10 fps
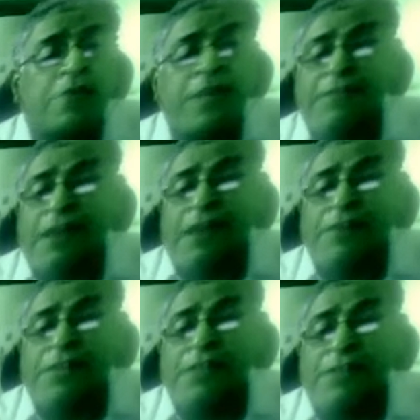salary will
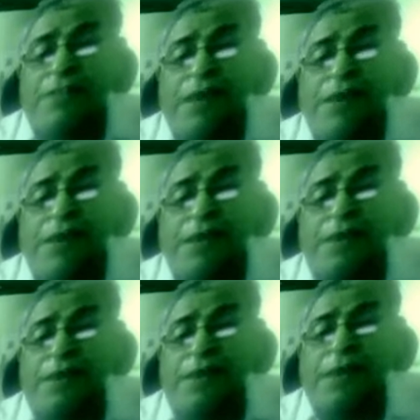thus likely
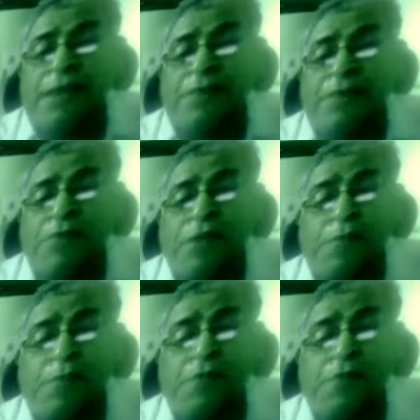yield an overall positive